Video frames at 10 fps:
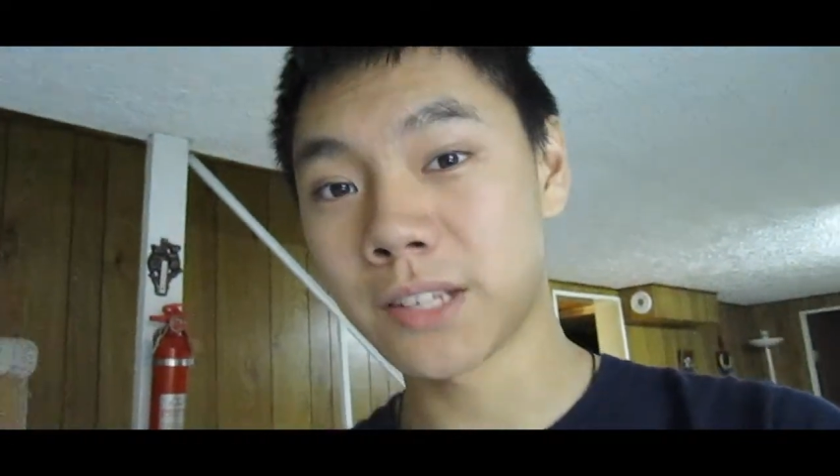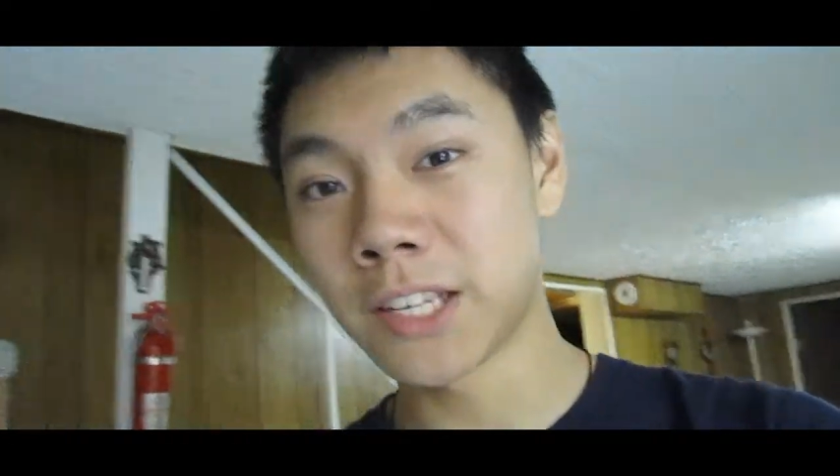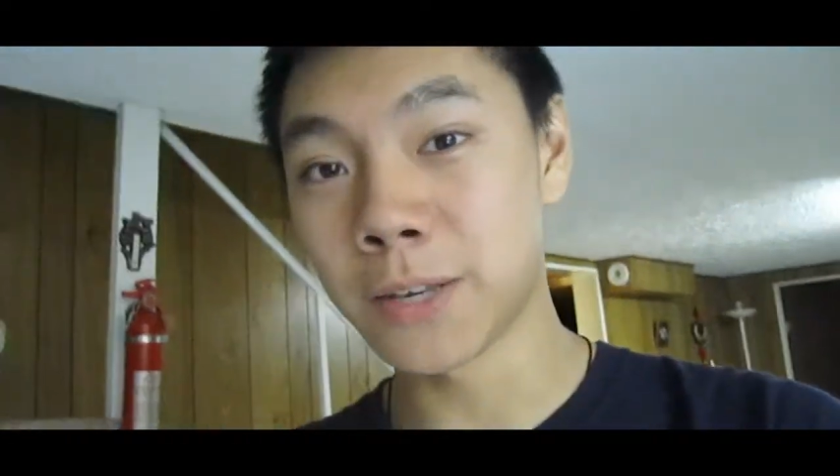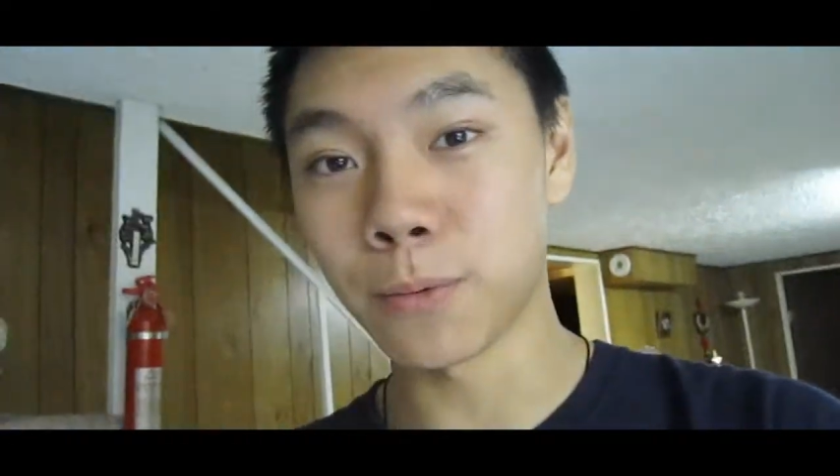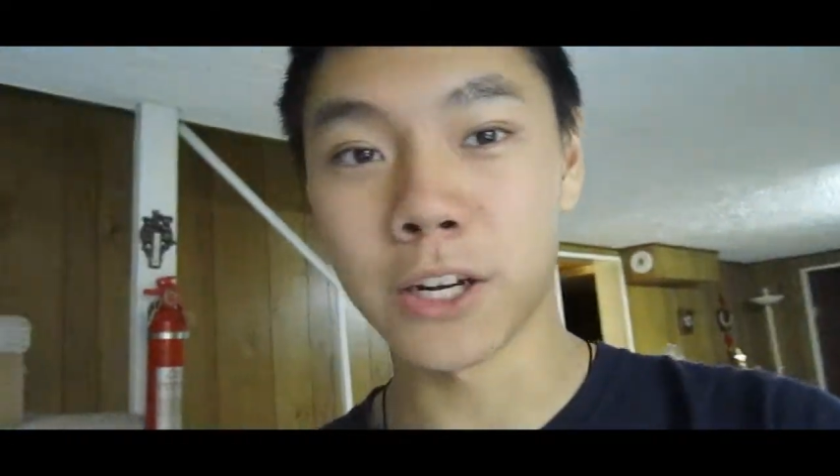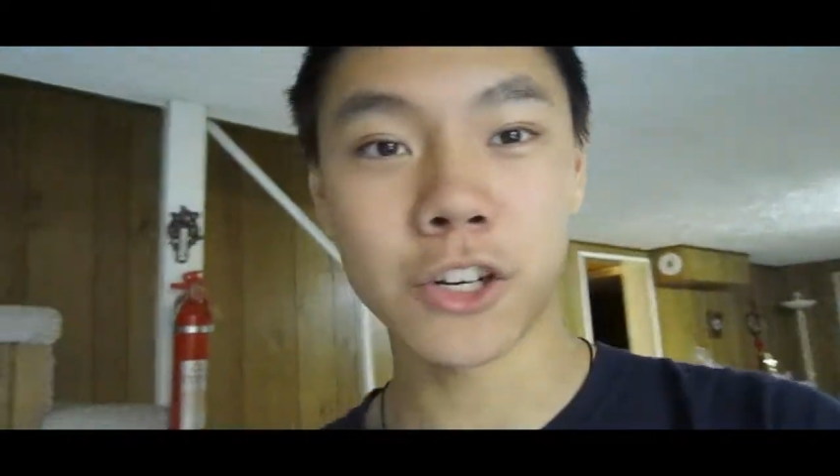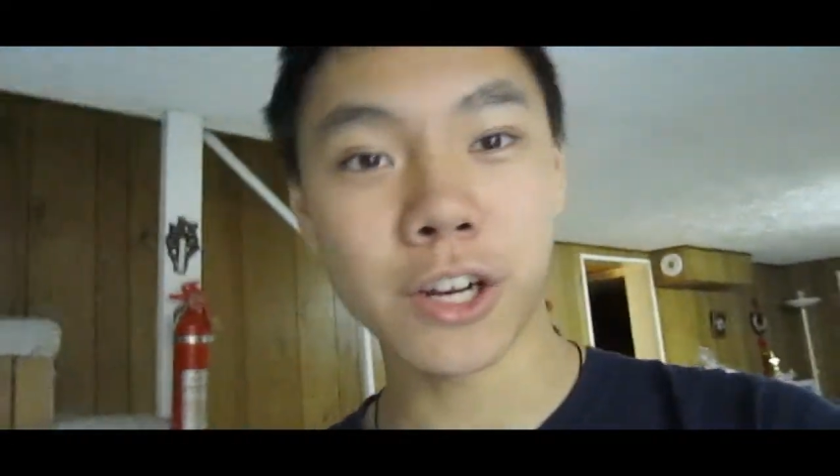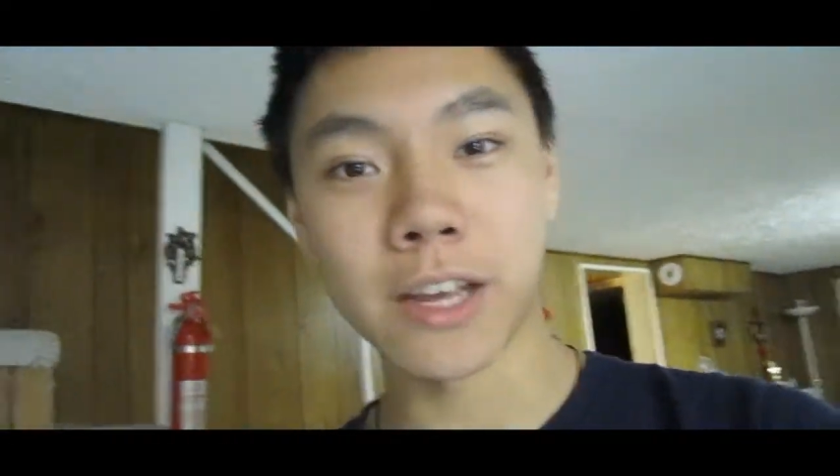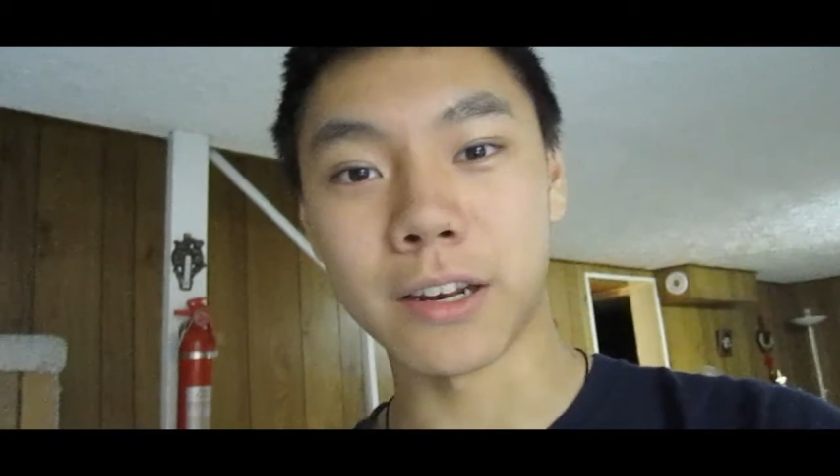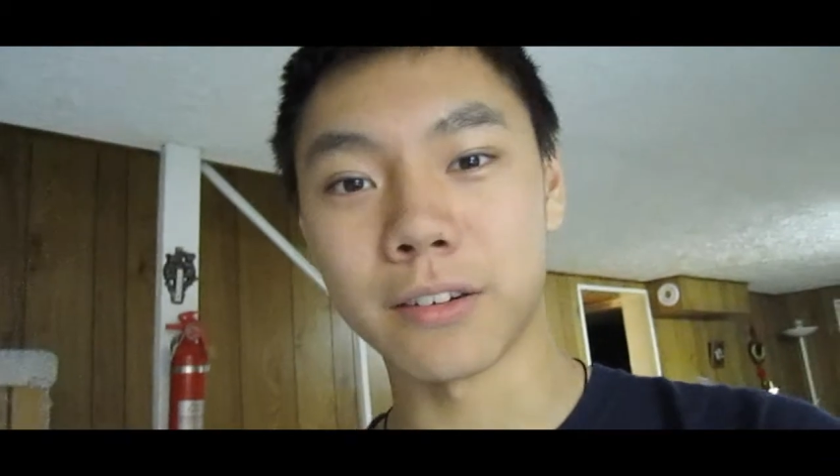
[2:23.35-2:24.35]
keep
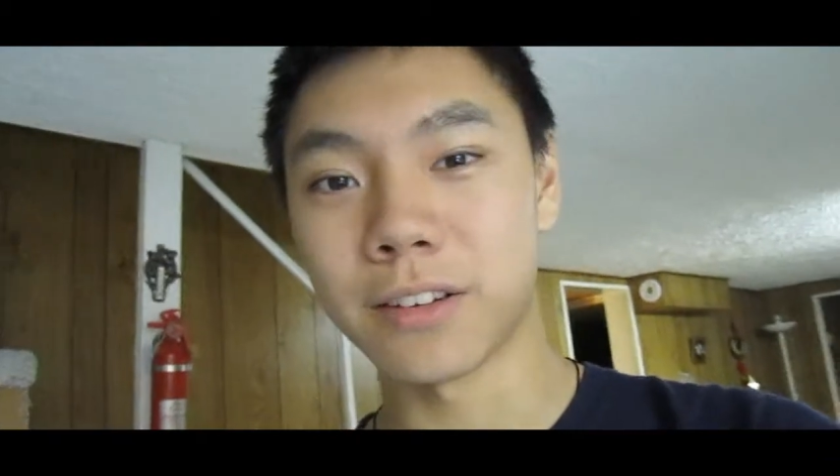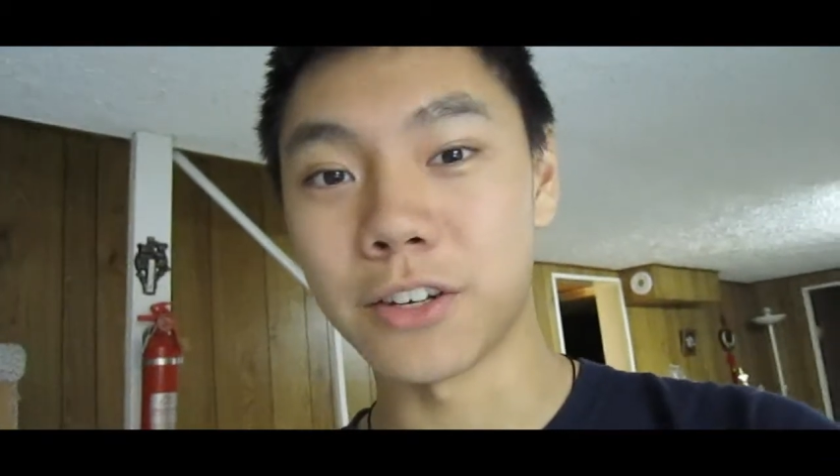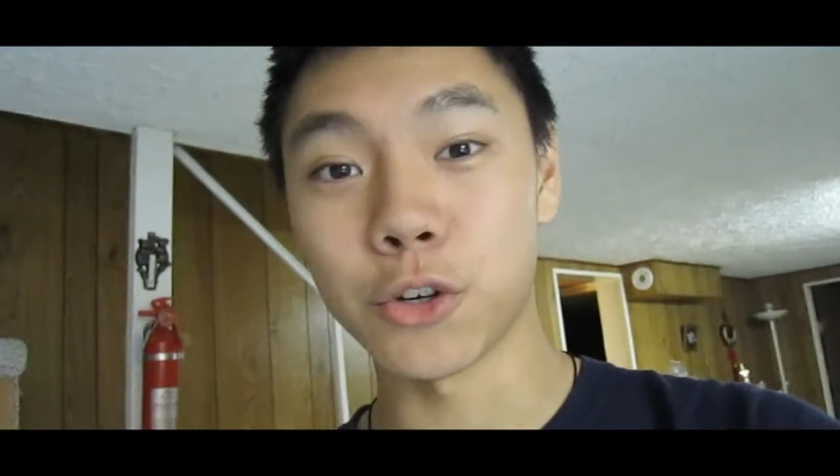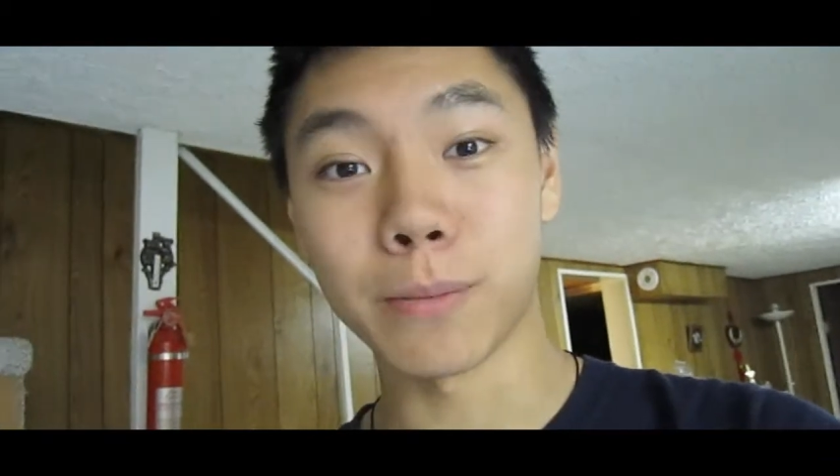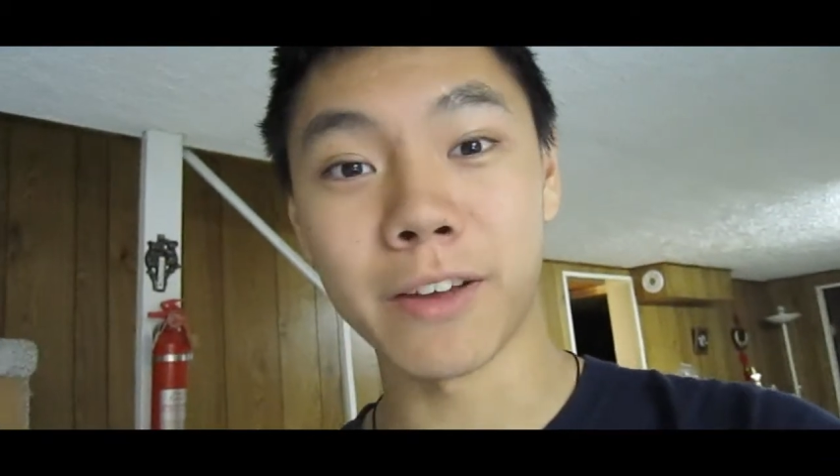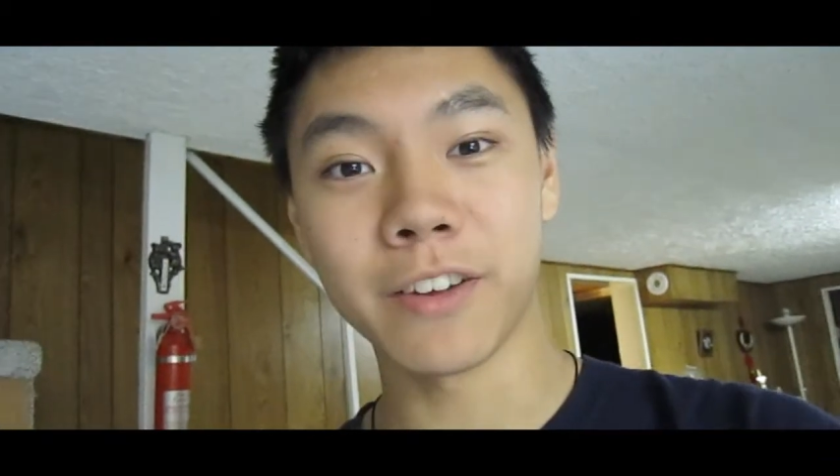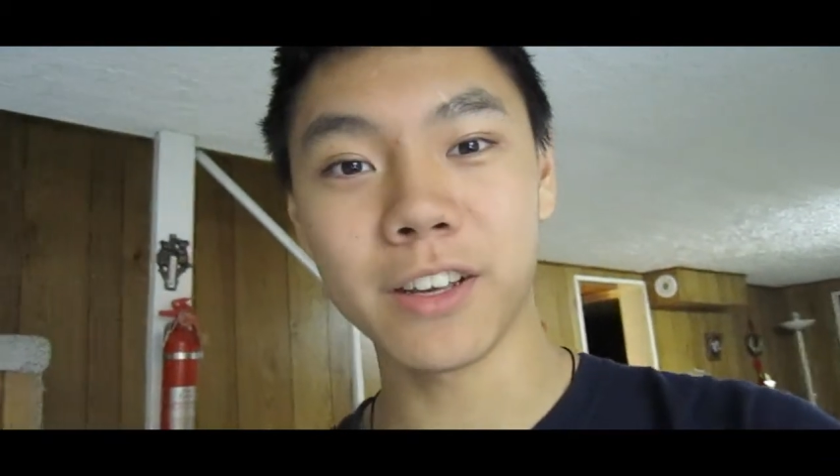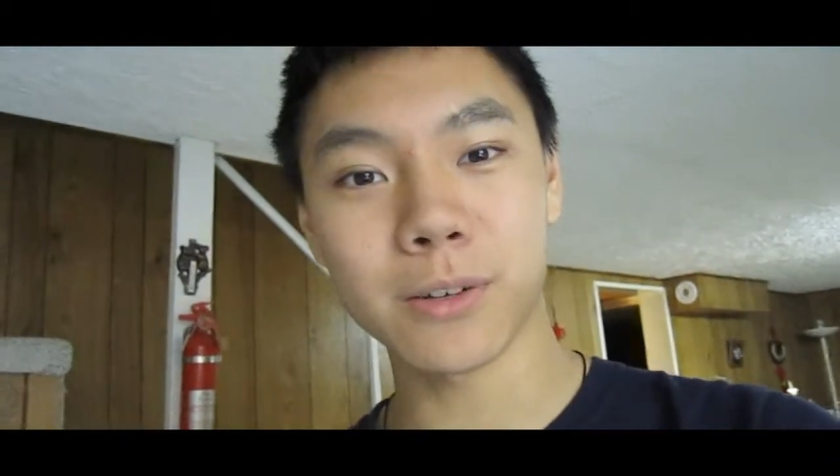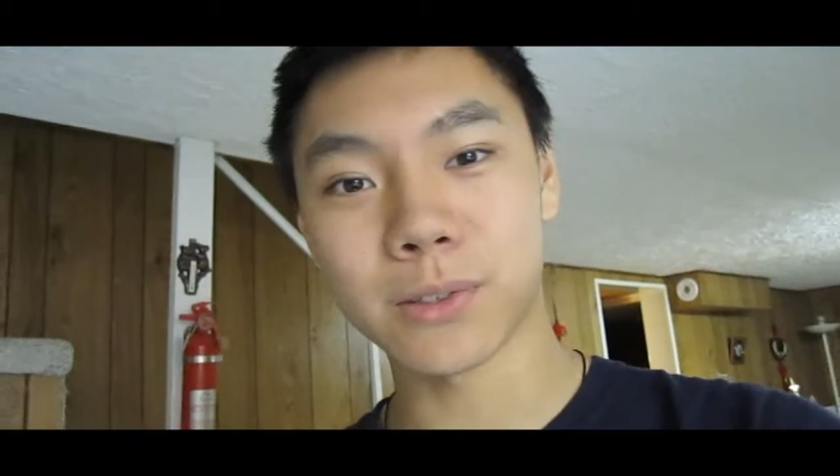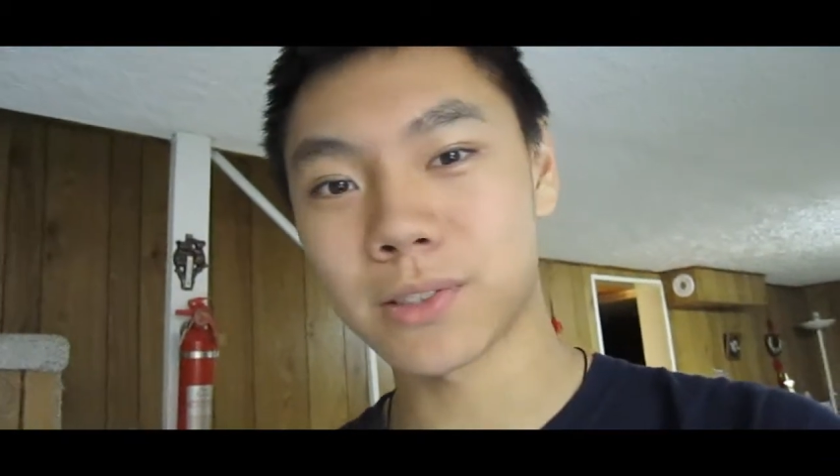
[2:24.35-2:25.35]
watching and enjoy my
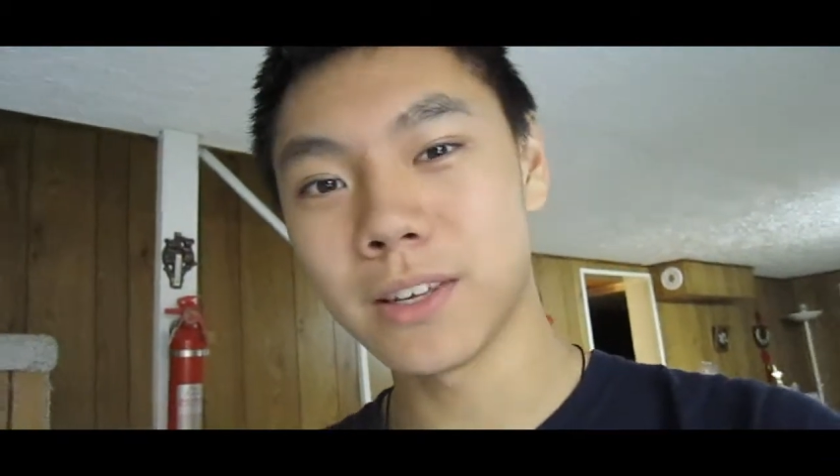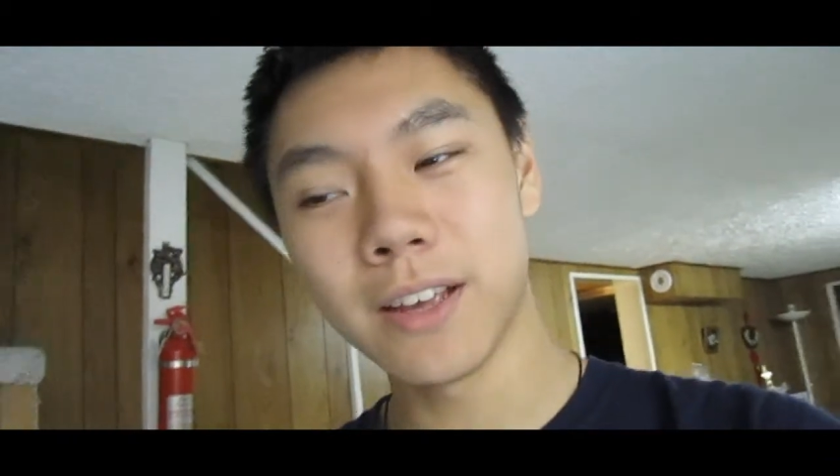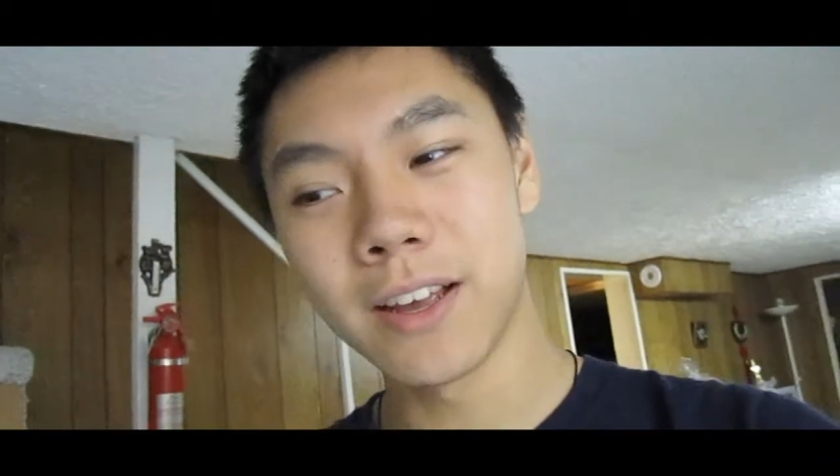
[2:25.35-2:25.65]
videos.